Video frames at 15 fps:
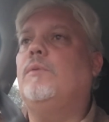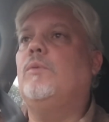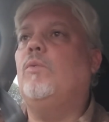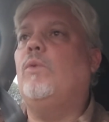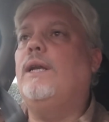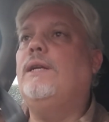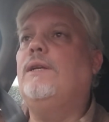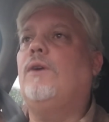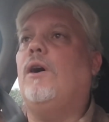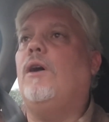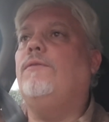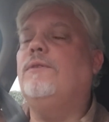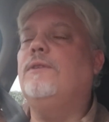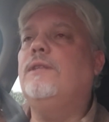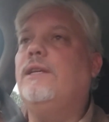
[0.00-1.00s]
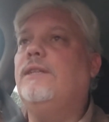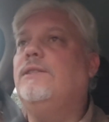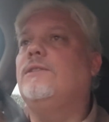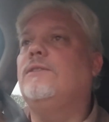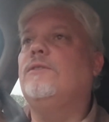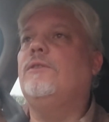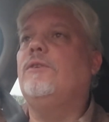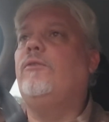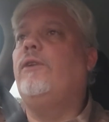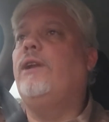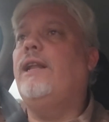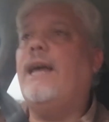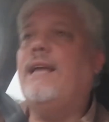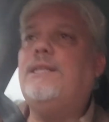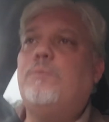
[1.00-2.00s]
one often then
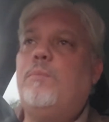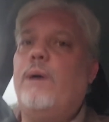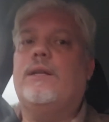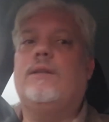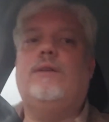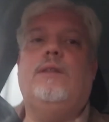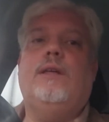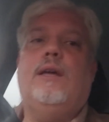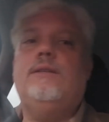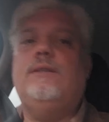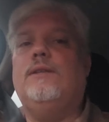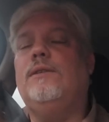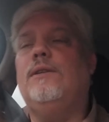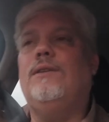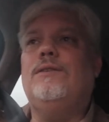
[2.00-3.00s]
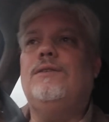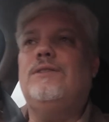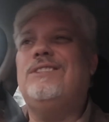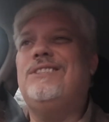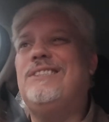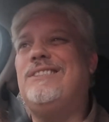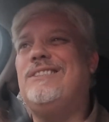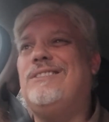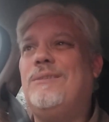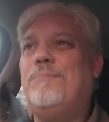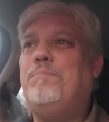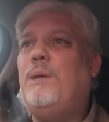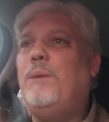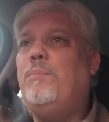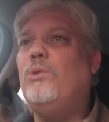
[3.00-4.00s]
relates back to that, and
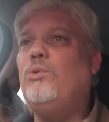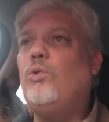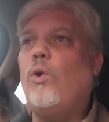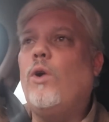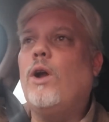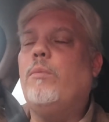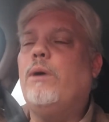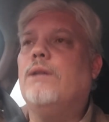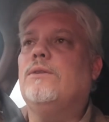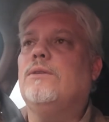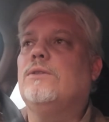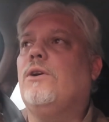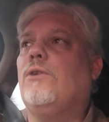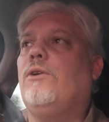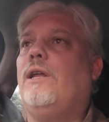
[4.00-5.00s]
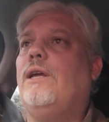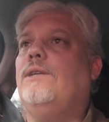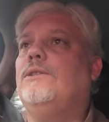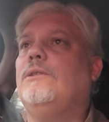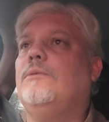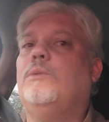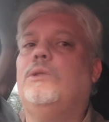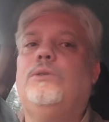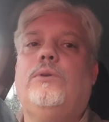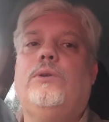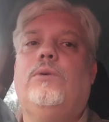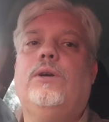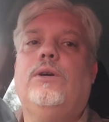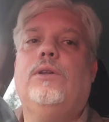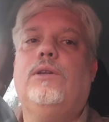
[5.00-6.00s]
people talk about this correlation between
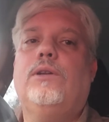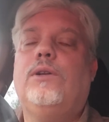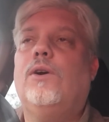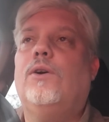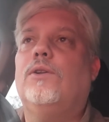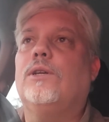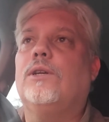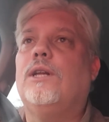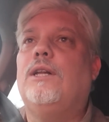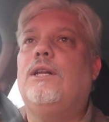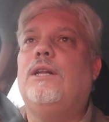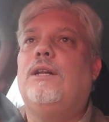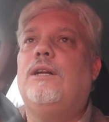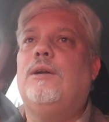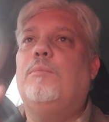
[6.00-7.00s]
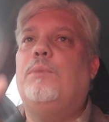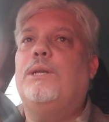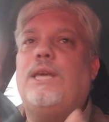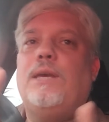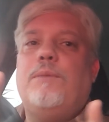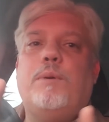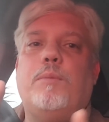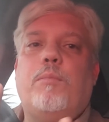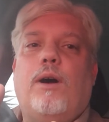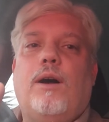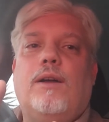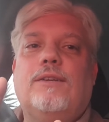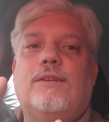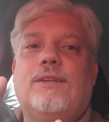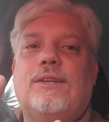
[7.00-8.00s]
oil and gold. But keep in
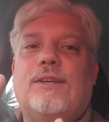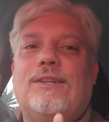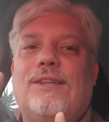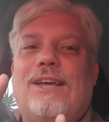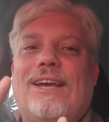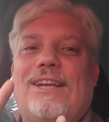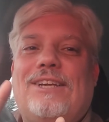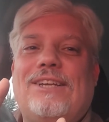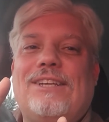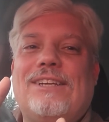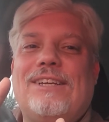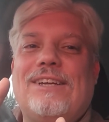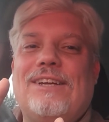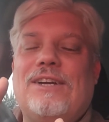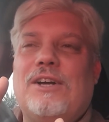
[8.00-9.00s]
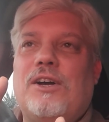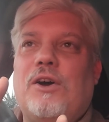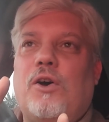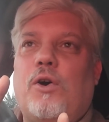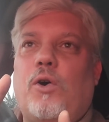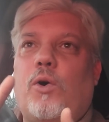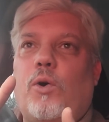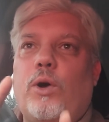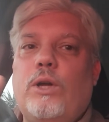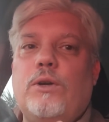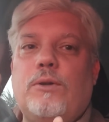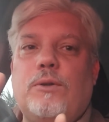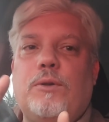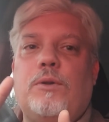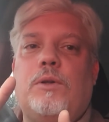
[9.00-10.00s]
mind that
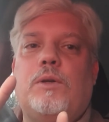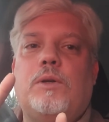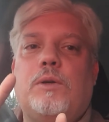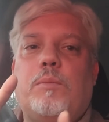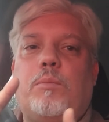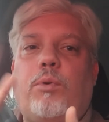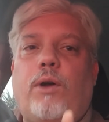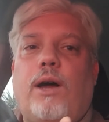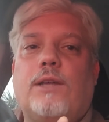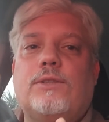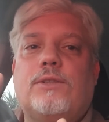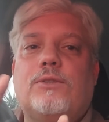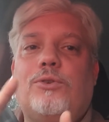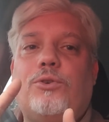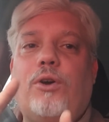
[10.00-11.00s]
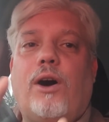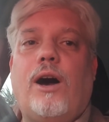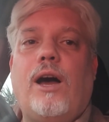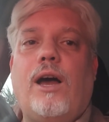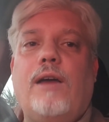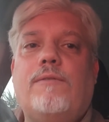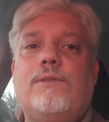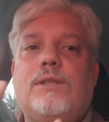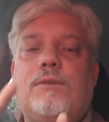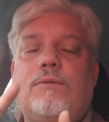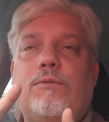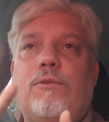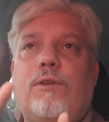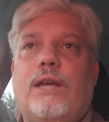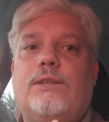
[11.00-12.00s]
oil price drives
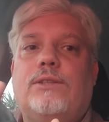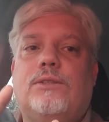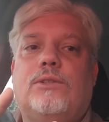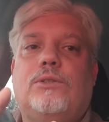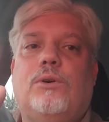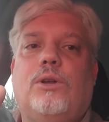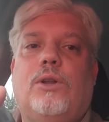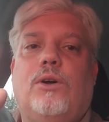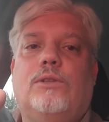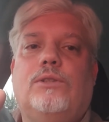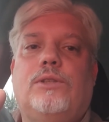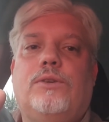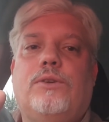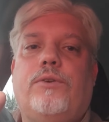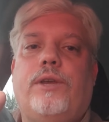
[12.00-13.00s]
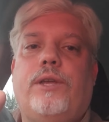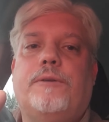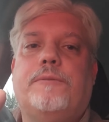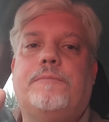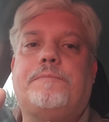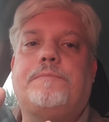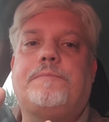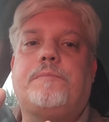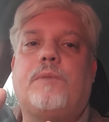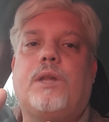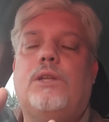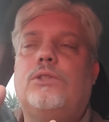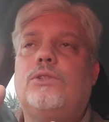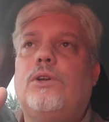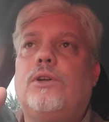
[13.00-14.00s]
inflation to a large degree.
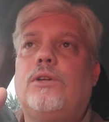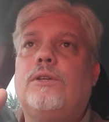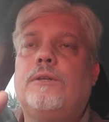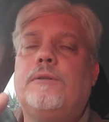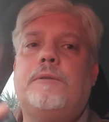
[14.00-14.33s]
It's not